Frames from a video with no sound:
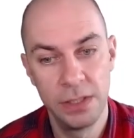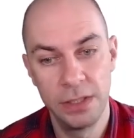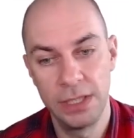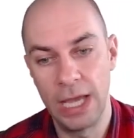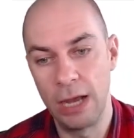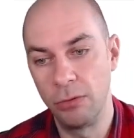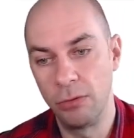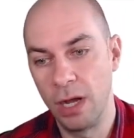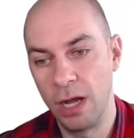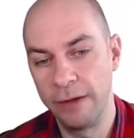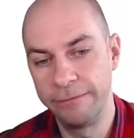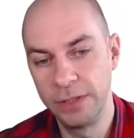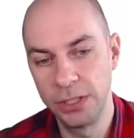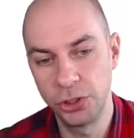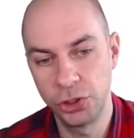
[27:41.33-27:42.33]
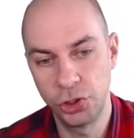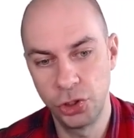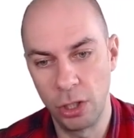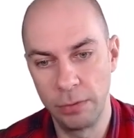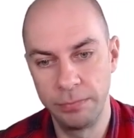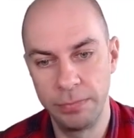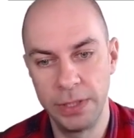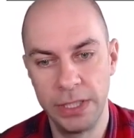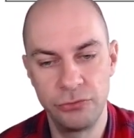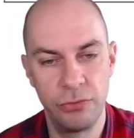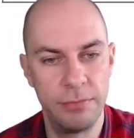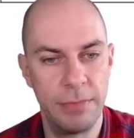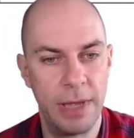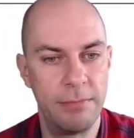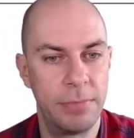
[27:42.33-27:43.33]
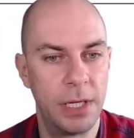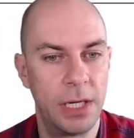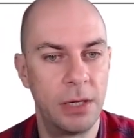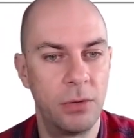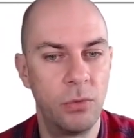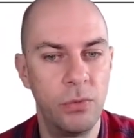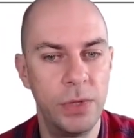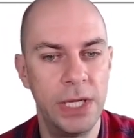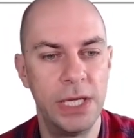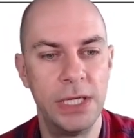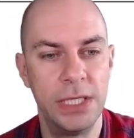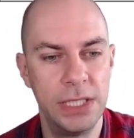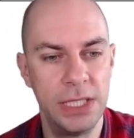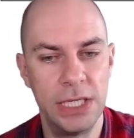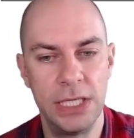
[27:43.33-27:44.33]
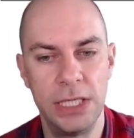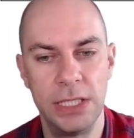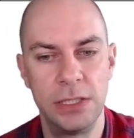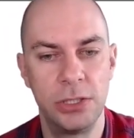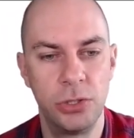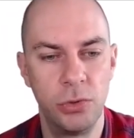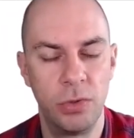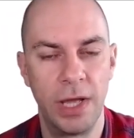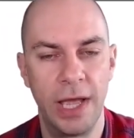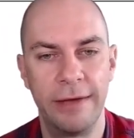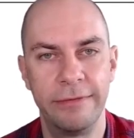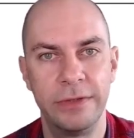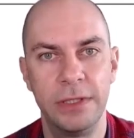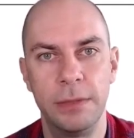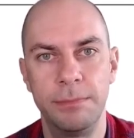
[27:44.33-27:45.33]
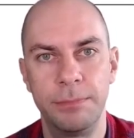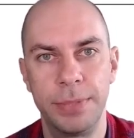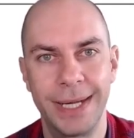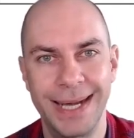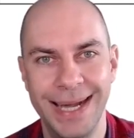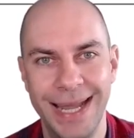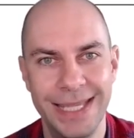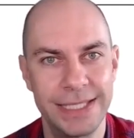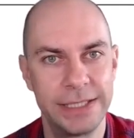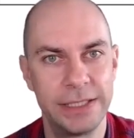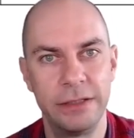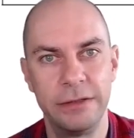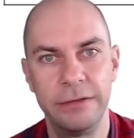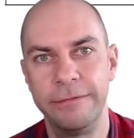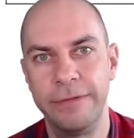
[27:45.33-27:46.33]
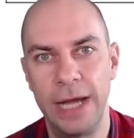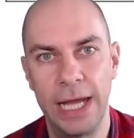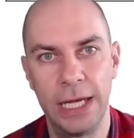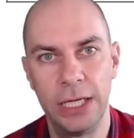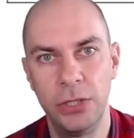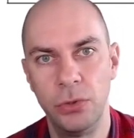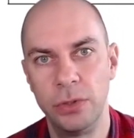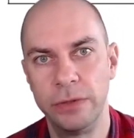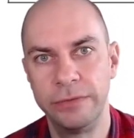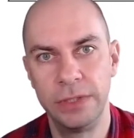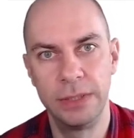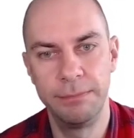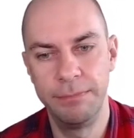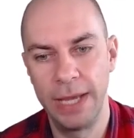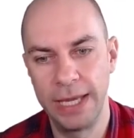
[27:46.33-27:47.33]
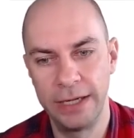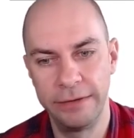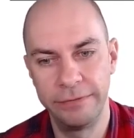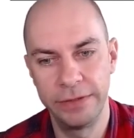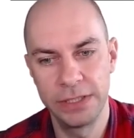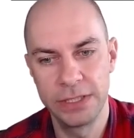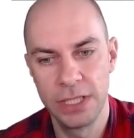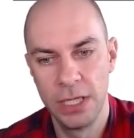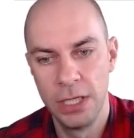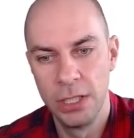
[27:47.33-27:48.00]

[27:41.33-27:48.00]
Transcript: Now, our first job is, remember, we need to have the present value of the benefits.